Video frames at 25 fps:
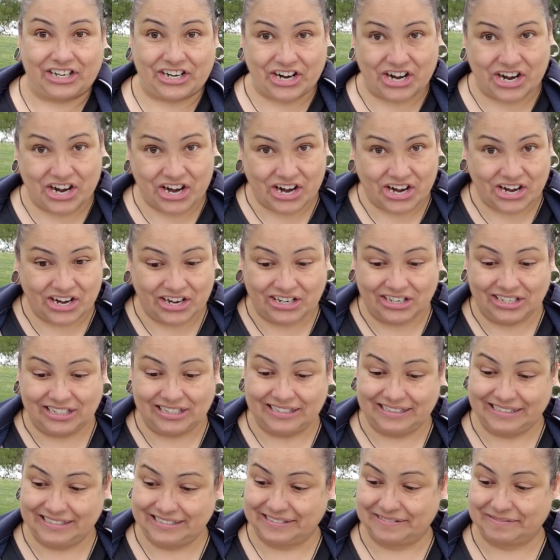
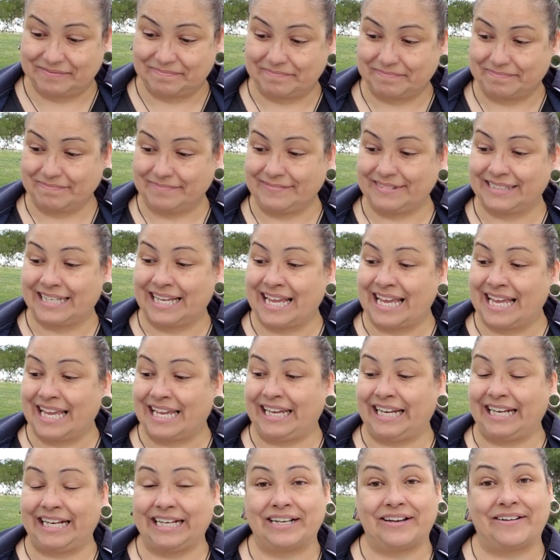girl.
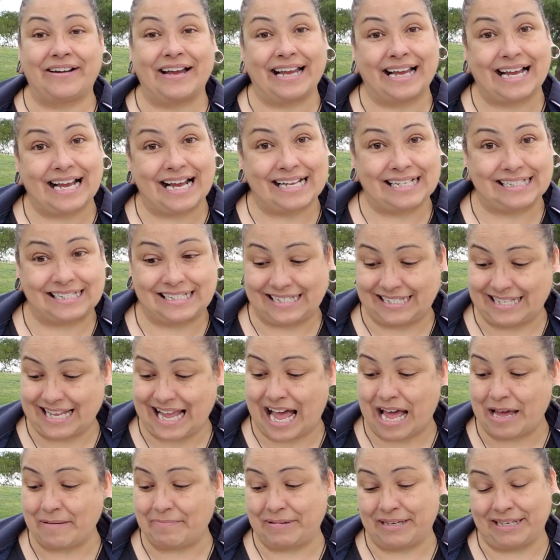You know,
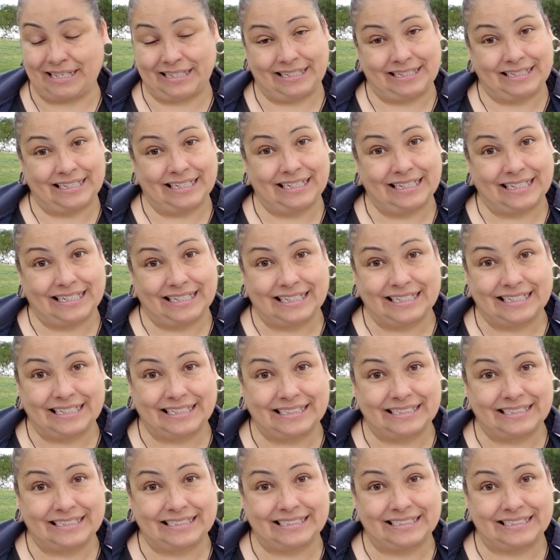I've been
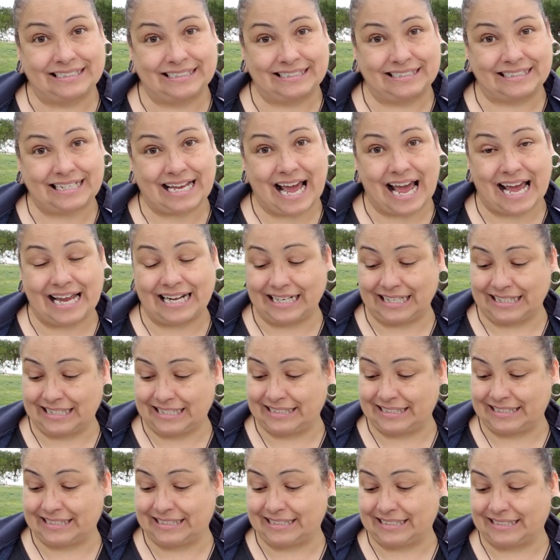kind
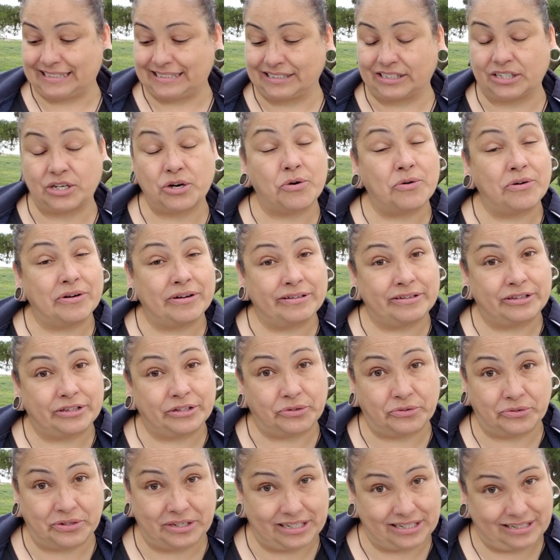of going
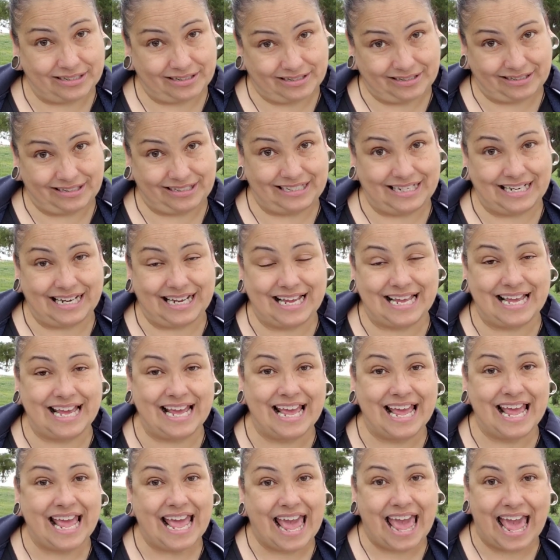through it
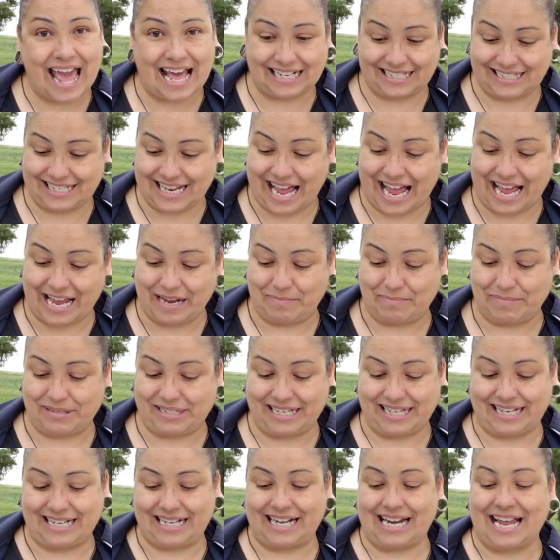at times,
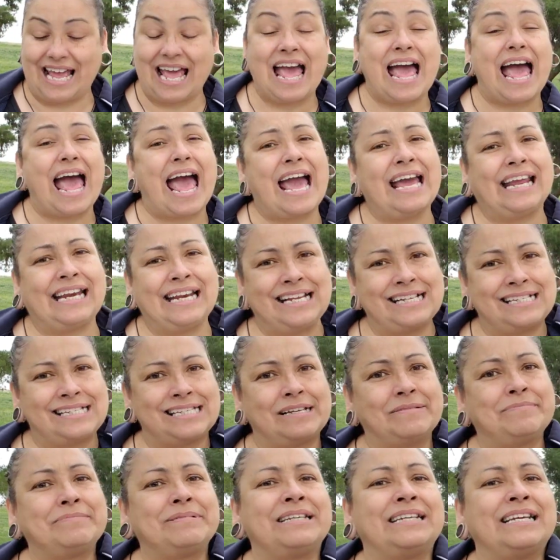and I need
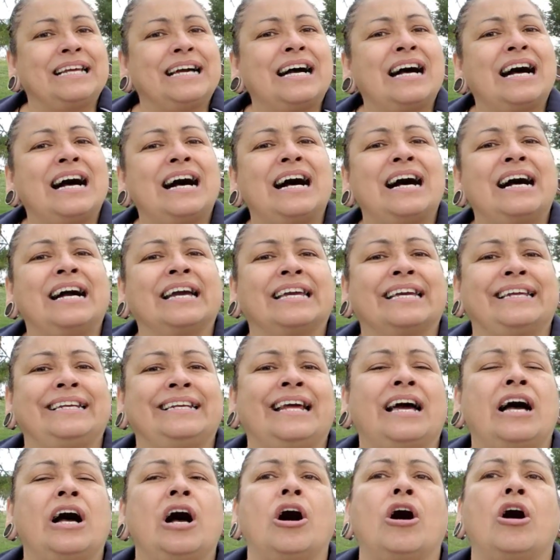something to hug and
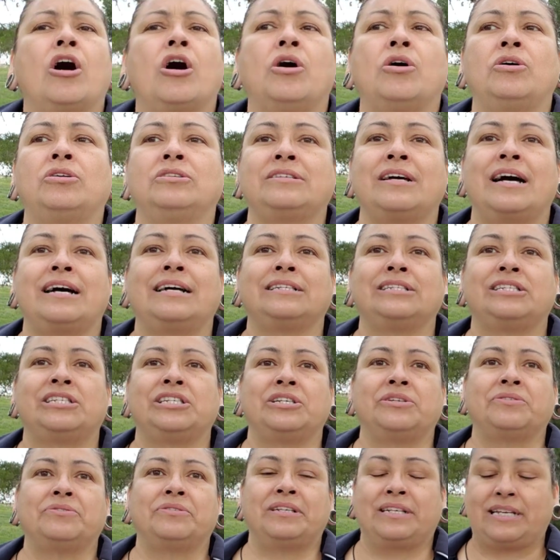hold on
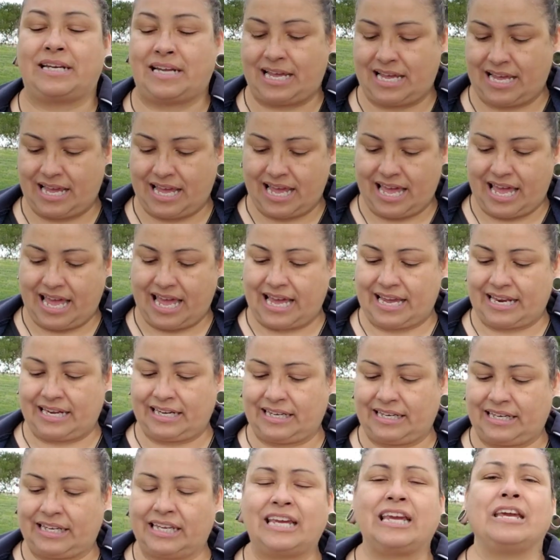to
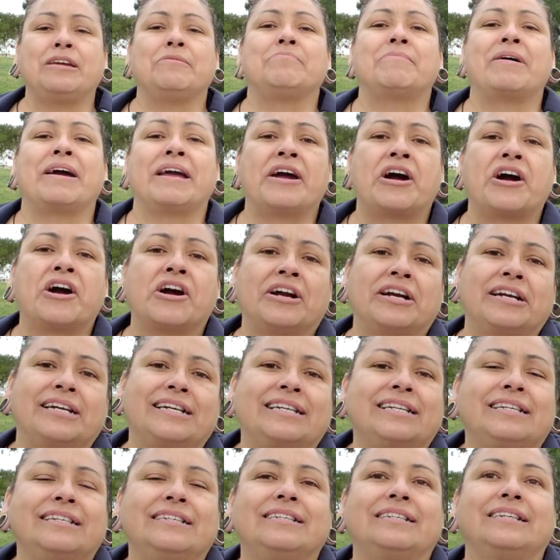and keep my heart
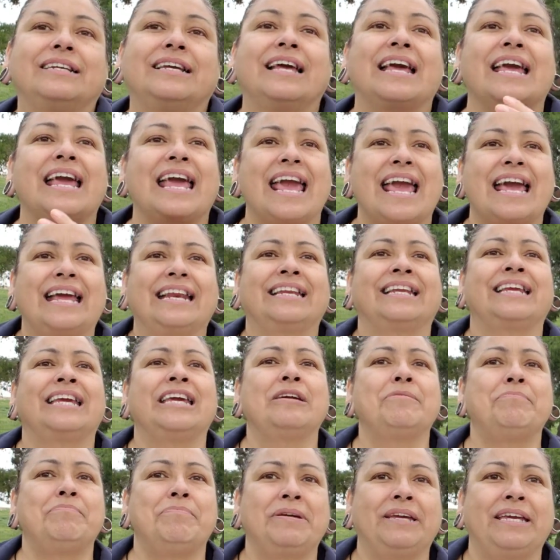and
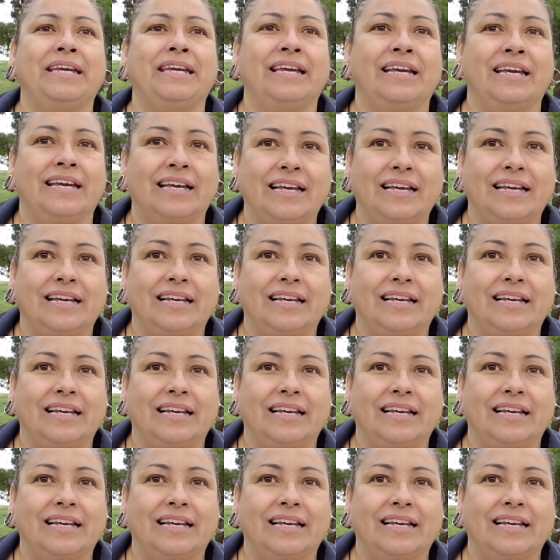keep me